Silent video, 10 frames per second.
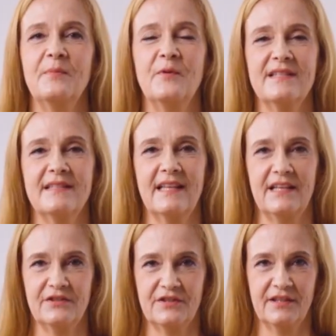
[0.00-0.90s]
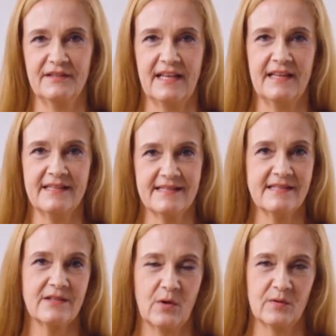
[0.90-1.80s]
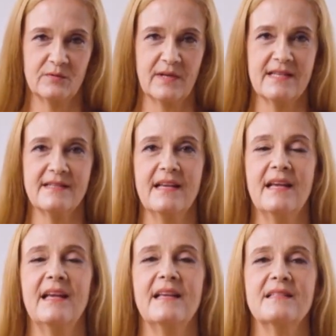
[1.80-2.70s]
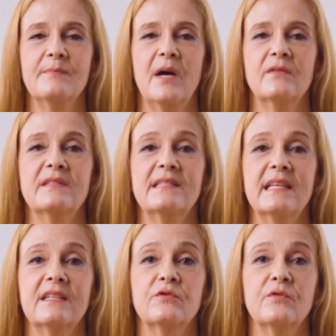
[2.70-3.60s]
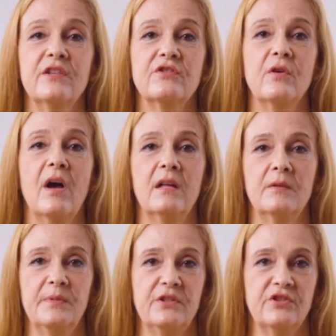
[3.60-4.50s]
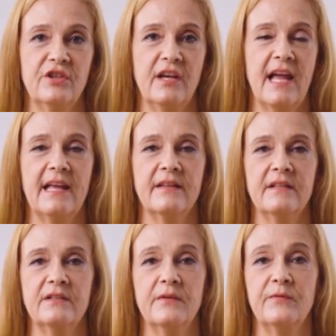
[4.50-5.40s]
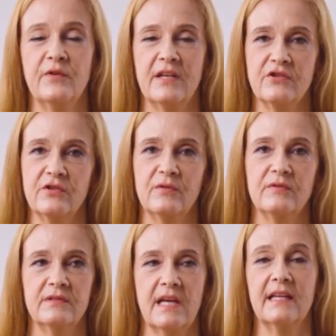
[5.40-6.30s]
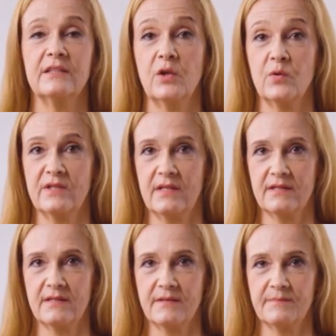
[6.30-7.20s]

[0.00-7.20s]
presentation in this congress is about cicatricial alopecia and the differential diagnosis.